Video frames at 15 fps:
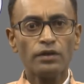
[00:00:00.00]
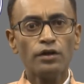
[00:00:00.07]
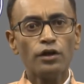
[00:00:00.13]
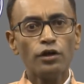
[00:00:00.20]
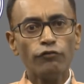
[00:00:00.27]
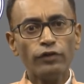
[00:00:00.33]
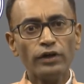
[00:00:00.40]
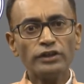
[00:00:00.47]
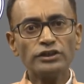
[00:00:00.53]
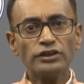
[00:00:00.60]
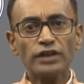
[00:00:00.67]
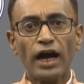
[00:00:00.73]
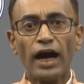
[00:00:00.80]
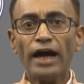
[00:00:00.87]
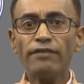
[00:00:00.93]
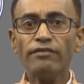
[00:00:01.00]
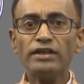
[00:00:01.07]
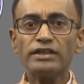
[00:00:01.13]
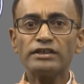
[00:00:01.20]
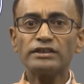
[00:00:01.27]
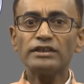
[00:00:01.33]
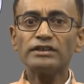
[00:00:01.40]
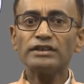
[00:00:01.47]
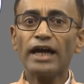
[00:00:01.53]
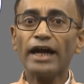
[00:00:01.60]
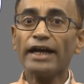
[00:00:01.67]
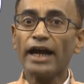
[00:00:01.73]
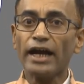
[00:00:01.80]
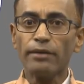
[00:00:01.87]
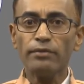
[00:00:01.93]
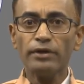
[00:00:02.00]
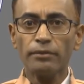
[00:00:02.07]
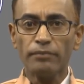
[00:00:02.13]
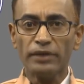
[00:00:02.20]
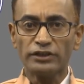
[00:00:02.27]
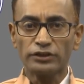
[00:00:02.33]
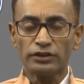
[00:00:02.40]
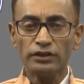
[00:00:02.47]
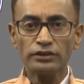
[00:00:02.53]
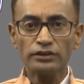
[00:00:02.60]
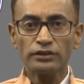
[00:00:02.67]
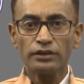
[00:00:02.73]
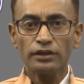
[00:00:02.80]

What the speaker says: First, I will discuss academic measures,